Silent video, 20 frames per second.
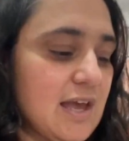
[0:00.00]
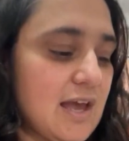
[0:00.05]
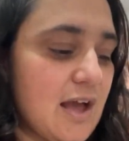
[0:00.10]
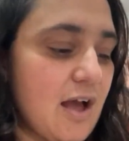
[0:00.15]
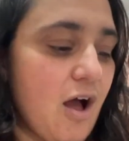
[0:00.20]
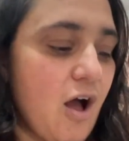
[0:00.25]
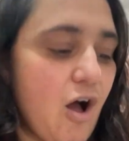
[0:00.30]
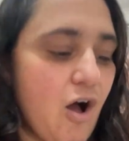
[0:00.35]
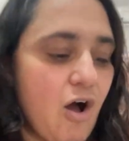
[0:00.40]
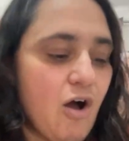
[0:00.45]

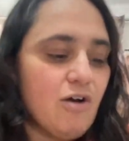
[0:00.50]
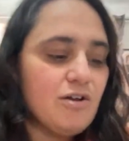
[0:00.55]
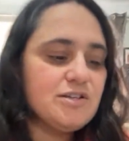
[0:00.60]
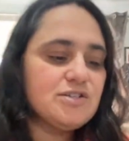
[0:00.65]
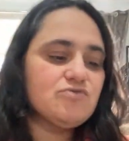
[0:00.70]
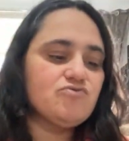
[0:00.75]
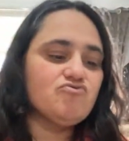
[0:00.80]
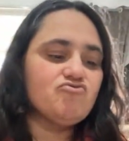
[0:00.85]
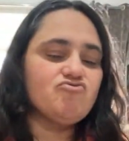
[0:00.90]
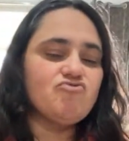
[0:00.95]

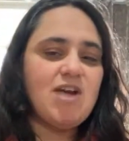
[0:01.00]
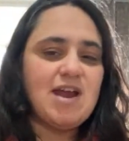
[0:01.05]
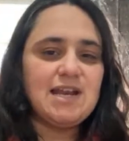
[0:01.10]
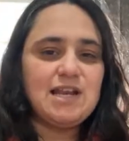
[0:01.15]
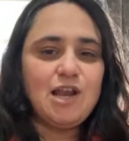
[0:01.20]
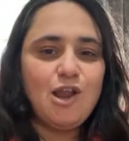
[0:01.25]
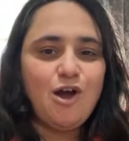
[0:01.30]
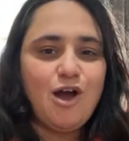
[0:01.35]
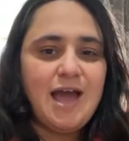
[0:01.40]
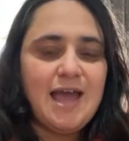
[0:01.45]
heart, red
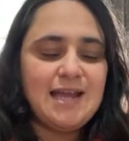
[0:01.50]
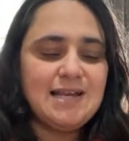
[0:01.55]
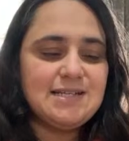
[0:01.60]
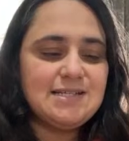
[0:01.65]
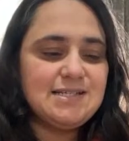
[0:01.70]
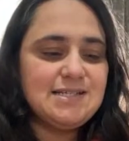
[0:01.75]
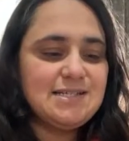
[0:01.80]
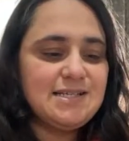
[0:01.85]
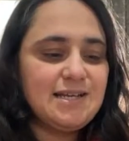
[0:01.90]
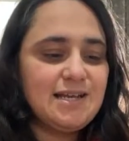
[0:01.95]

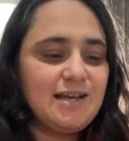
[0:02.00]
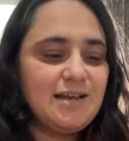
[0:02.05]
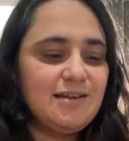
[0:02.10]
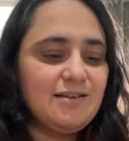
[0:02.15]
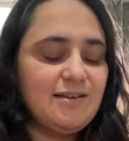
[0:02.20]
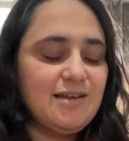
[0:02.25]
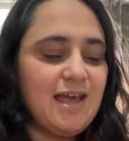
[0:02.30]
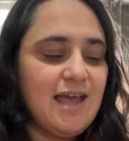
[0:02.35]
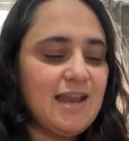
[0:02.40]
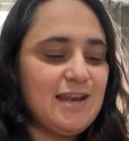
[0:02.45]
light
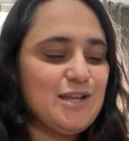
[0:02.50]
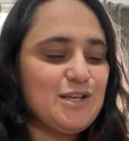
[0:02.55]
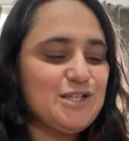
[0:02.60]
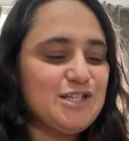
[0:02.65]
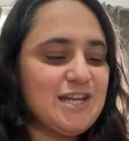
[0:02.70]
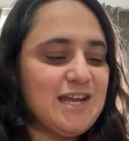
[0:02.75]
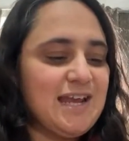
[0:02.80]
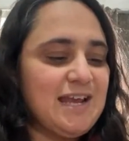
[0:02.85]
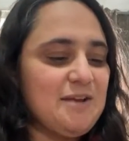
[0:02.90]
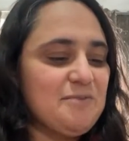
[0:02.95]

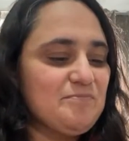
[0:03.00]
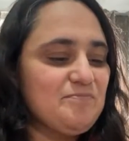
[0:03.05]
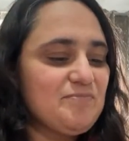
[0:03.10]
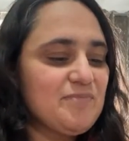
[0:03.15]
energy.